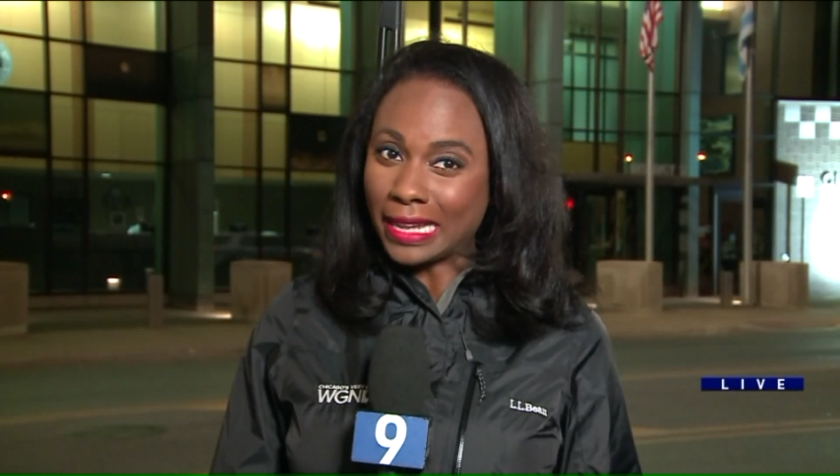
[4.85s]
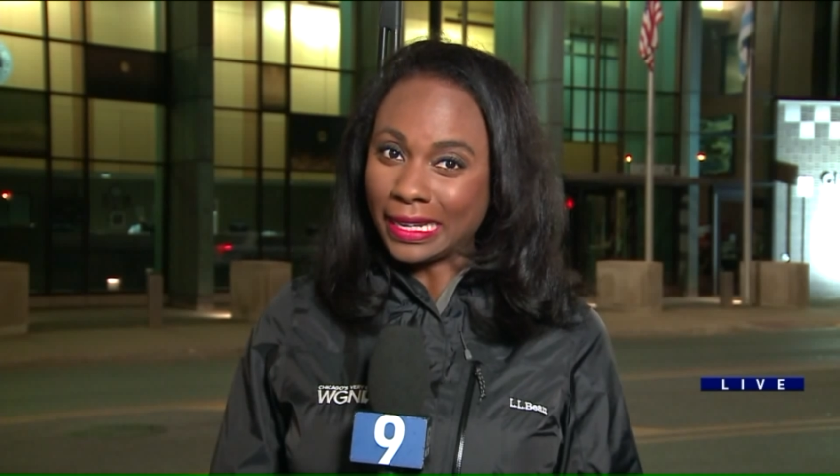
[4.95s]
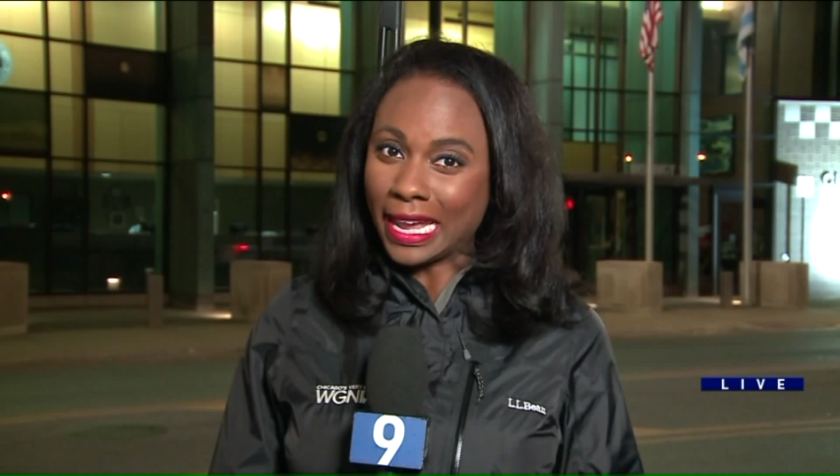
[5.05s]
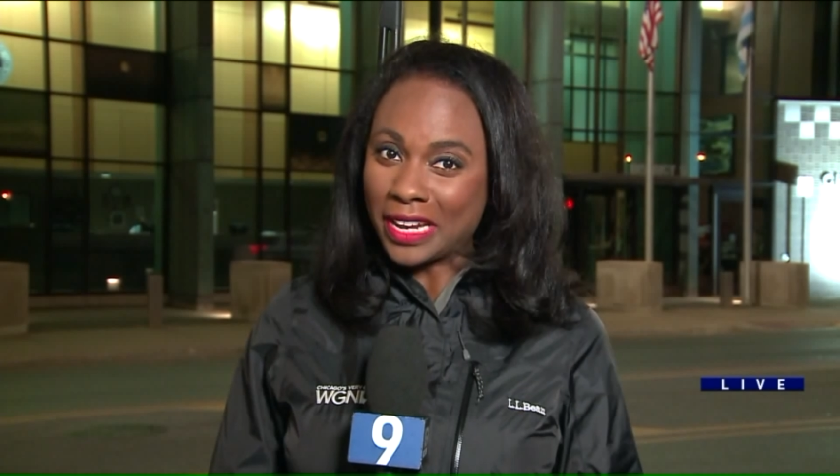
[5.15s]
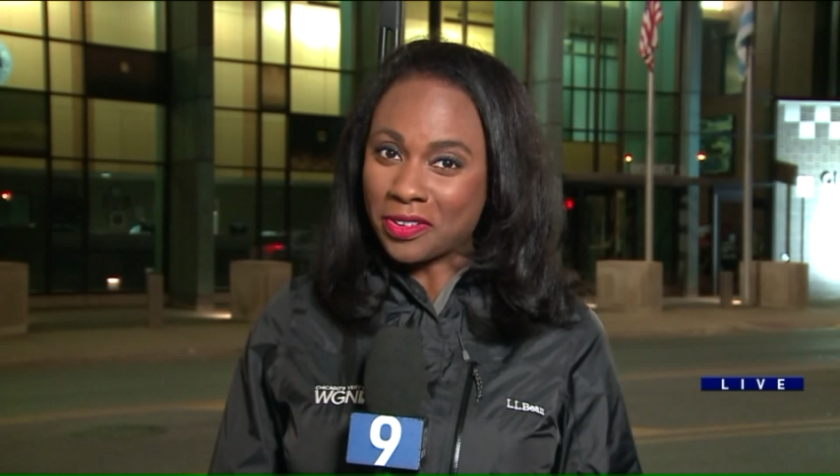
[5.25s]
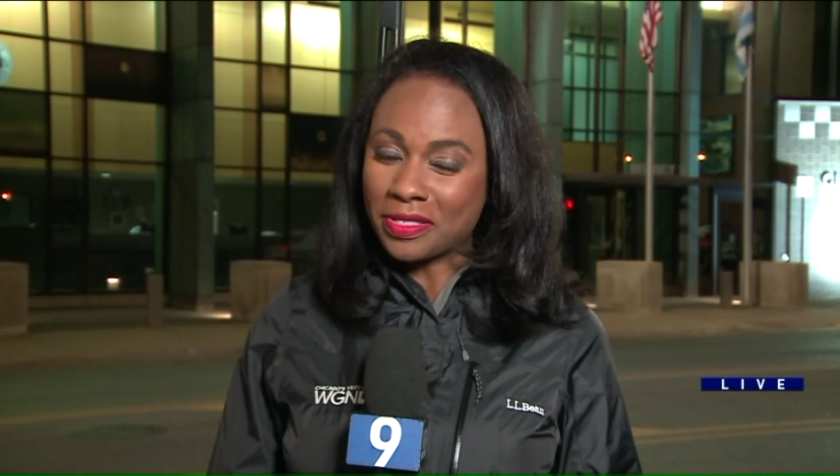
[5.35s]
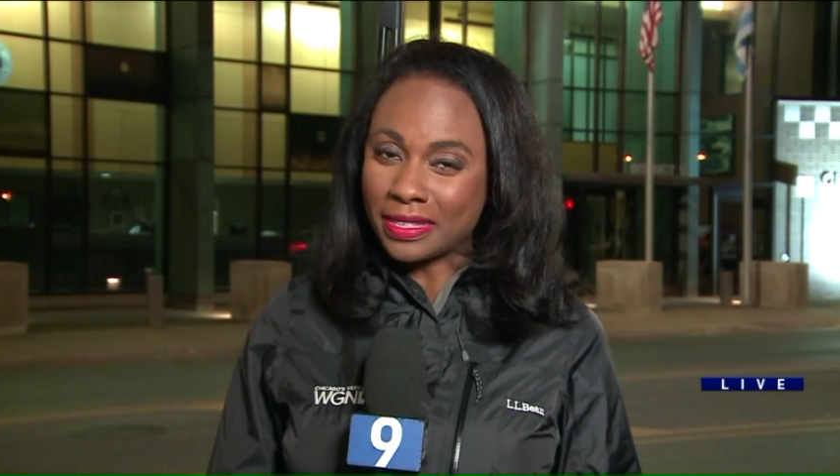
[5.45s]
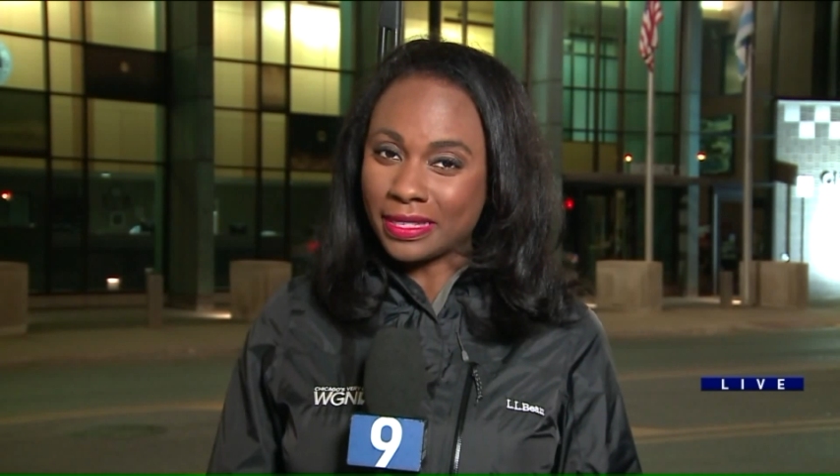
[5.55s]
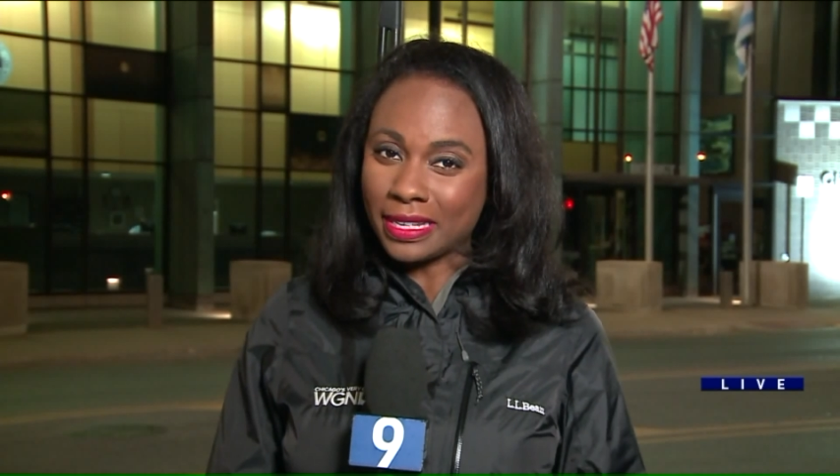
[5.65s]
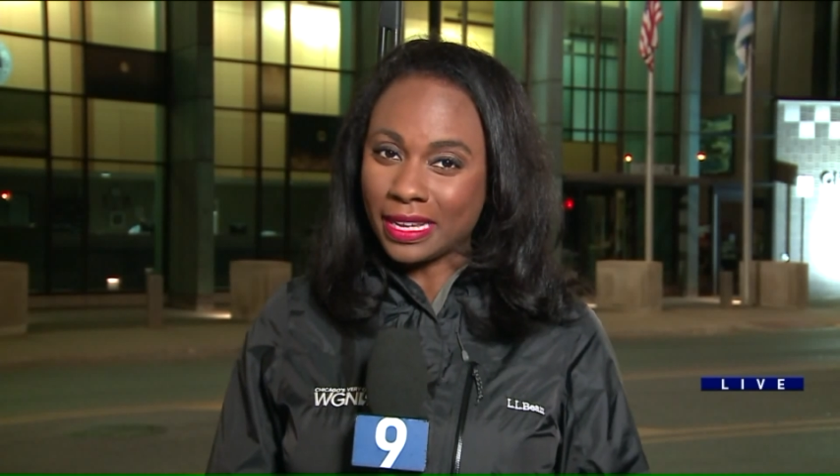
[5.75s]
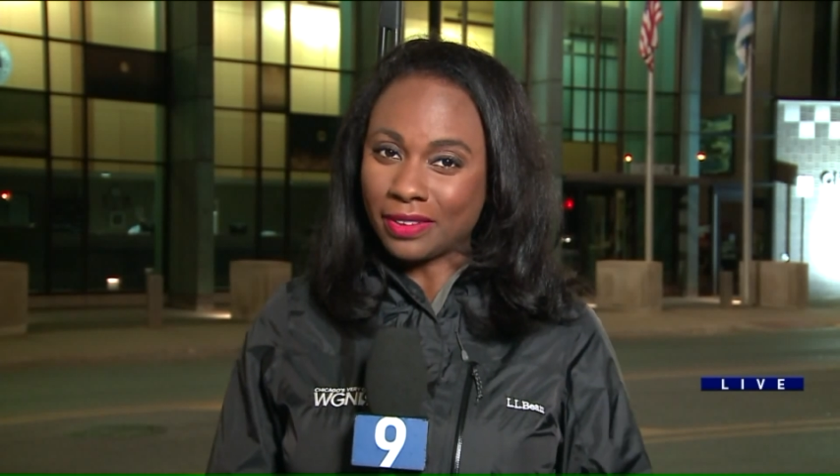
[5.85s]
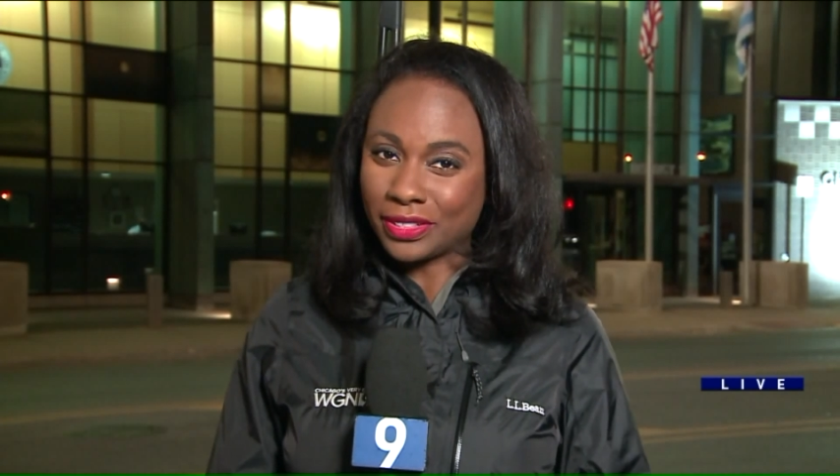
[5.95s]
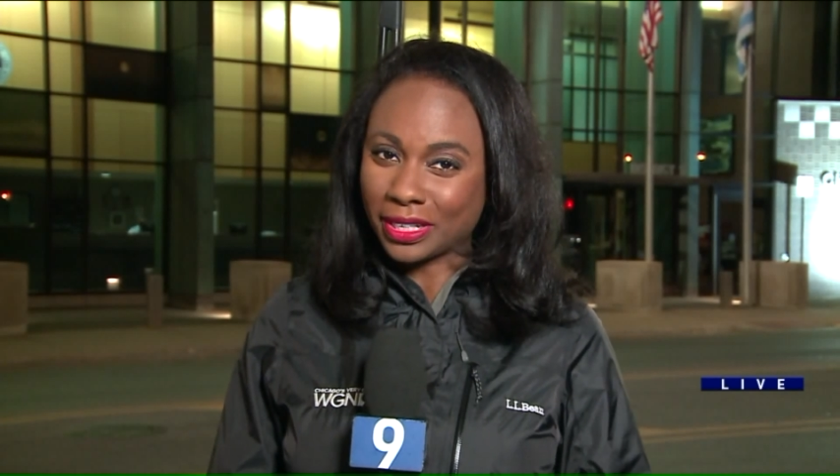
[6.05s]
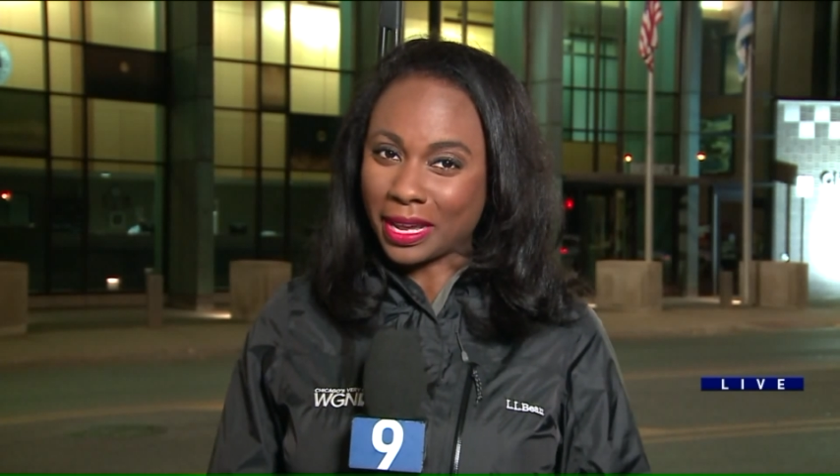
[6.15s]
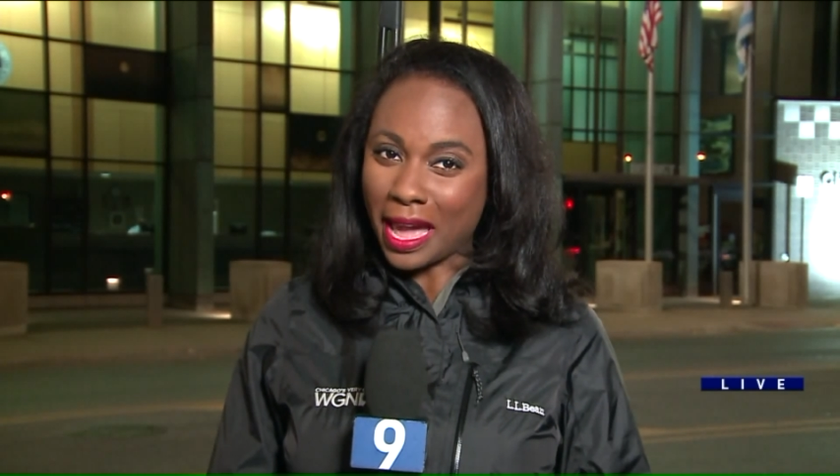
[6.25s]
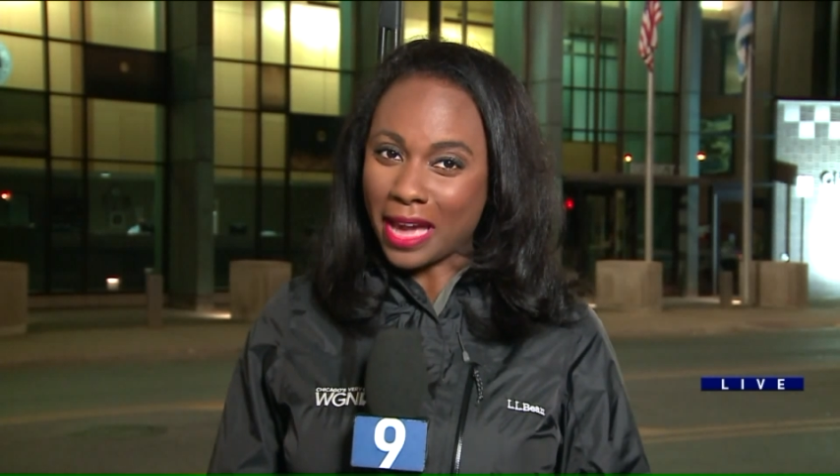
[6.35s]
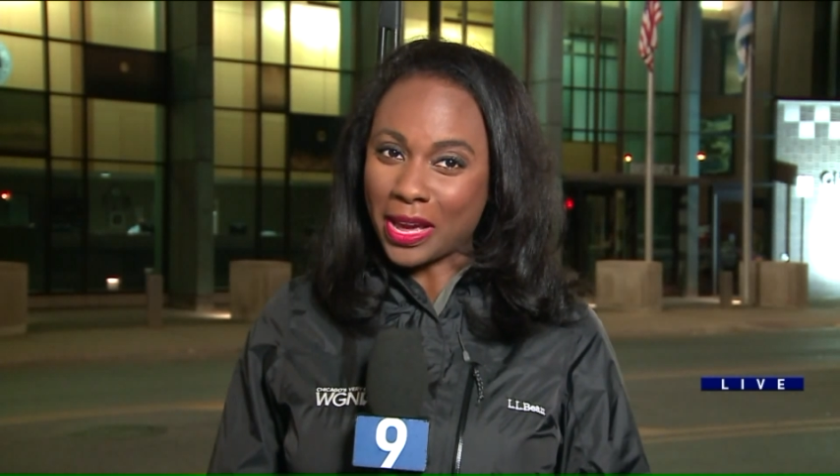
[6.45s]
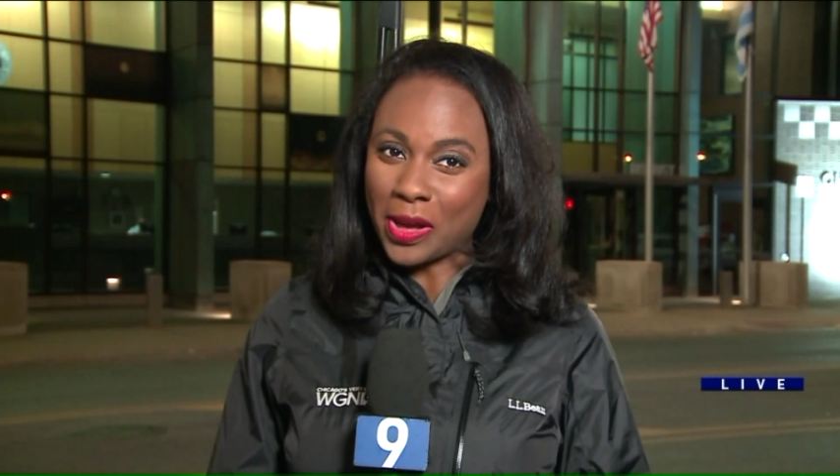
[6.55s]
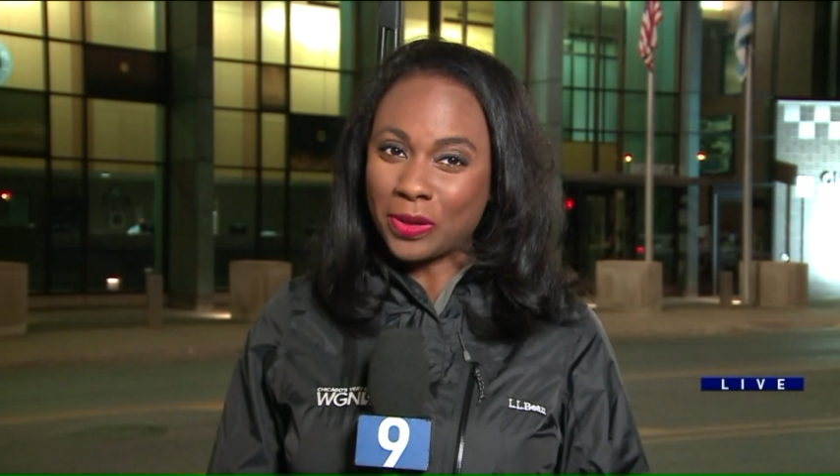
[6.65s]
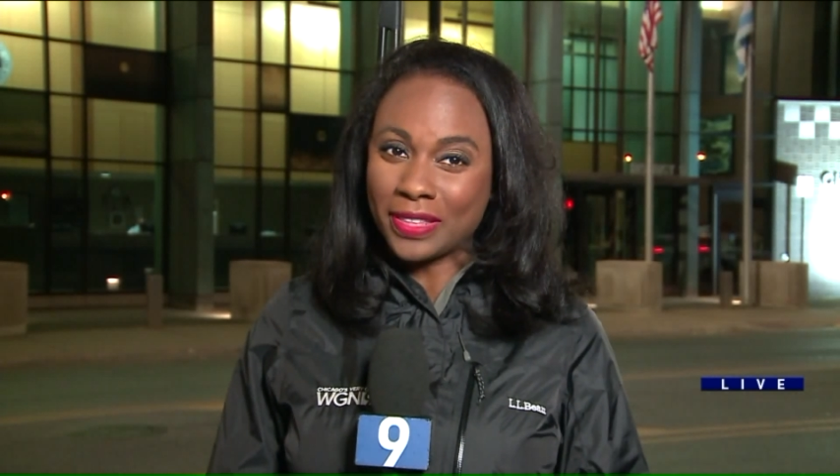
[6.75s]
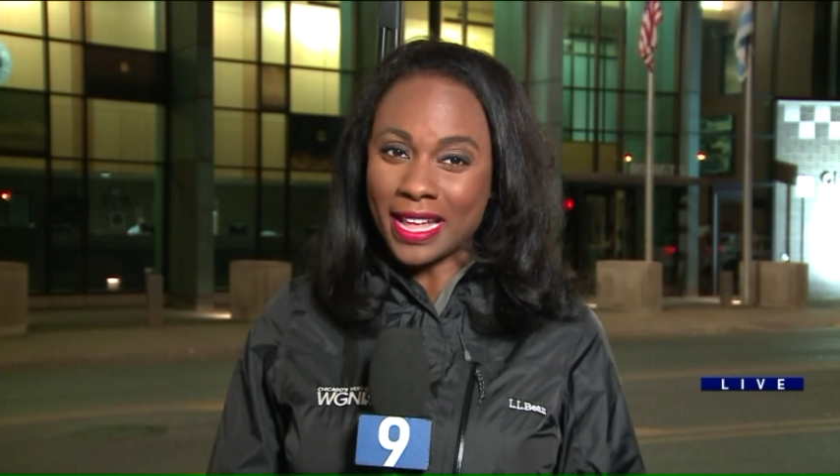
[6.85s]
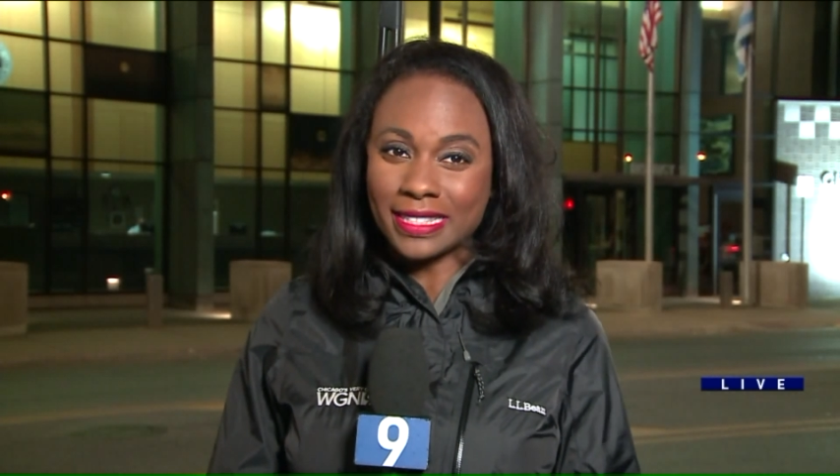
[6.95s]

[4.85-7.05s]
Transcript: alligator in the city of Chicago?